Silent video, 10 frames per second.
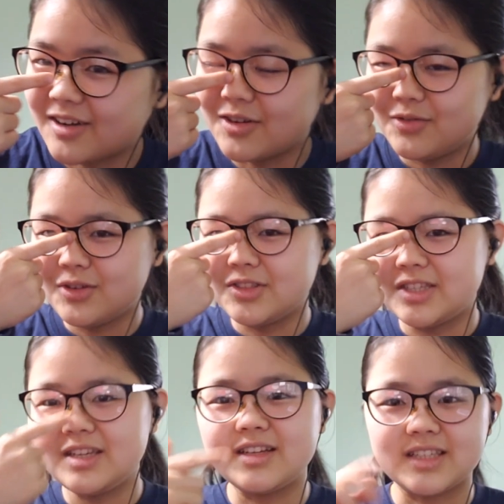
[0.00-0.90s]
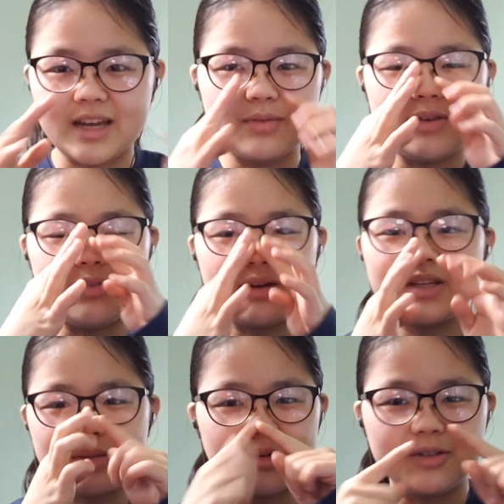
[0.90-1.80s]
don't know if you can see because I have a very
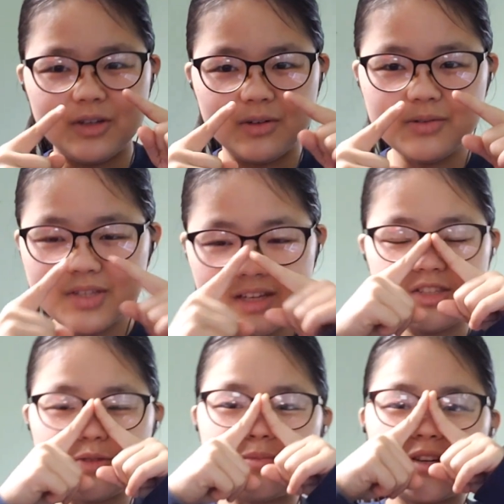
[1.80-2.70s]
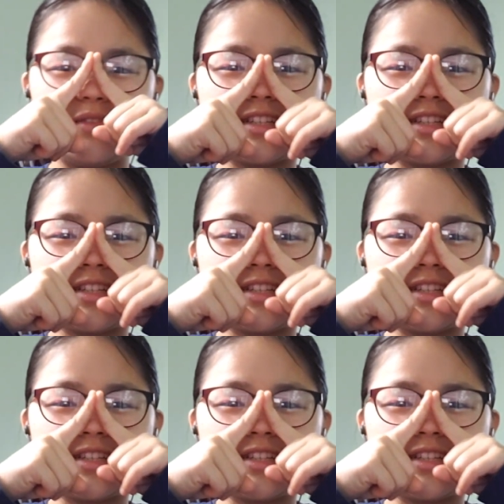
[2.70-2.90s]
small nose. So previous